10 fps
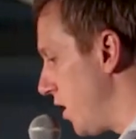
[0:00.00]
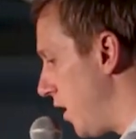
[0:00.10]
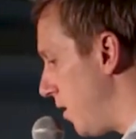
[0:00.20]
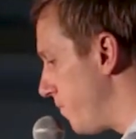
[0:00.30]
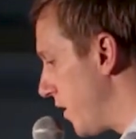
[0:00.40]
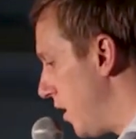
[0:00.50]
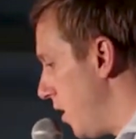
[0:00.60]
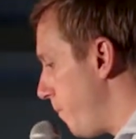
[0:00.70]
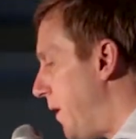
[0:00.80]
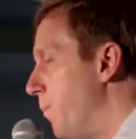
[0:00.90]
Um,
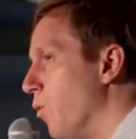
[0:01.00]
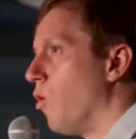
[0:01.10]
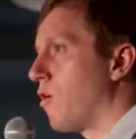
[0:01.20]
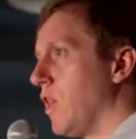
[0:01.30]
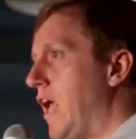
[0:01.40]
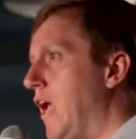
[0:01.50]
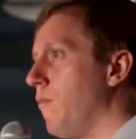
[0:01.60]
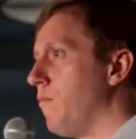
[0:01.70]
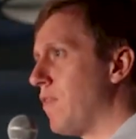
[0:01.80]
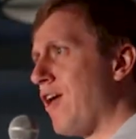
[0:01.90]
People will
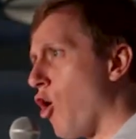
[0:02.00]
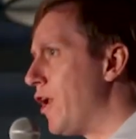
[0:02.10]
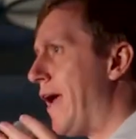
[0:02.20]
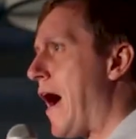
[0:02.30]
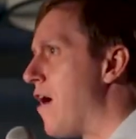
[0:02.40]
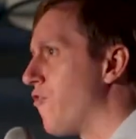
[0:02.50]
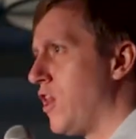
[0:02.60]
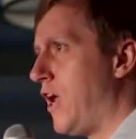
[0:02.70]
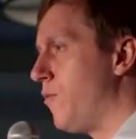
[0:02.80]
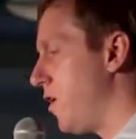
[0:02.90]
claim they already have
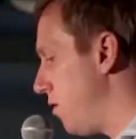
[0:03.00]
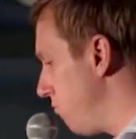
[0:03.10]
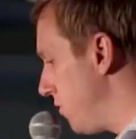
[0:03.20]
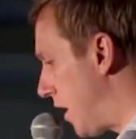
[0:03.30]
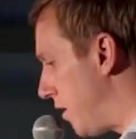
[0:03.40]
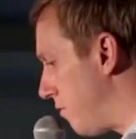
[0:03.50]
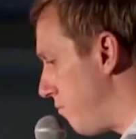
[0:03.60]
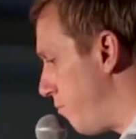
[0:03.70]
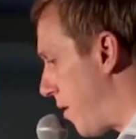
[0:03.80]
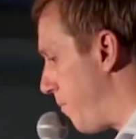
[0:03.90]
claimed that
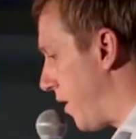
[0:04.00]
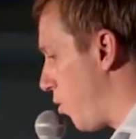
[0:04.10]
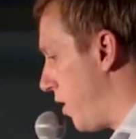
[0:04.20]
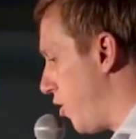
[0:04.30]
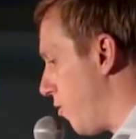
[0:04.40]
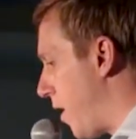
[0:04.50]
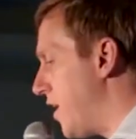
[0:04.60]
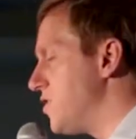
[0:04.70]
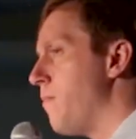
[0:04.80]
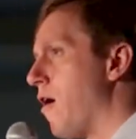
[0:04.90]
Bitcoin
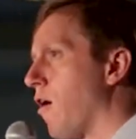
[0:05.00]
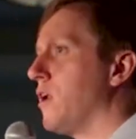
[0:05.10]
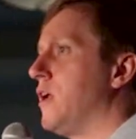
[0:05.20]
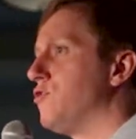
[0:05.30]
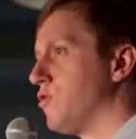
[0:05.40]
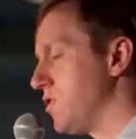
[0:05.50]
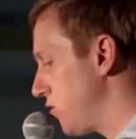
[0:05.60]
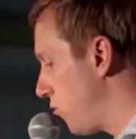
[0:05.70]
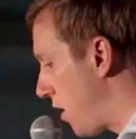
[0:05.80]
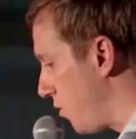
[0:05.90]
undermines American
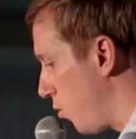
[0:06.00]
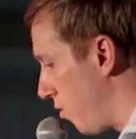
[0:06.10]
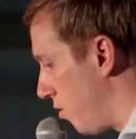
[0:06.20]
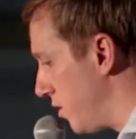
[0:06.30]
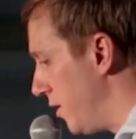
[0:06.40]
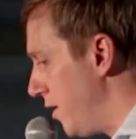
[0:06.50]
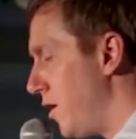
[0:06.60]
interests around the world,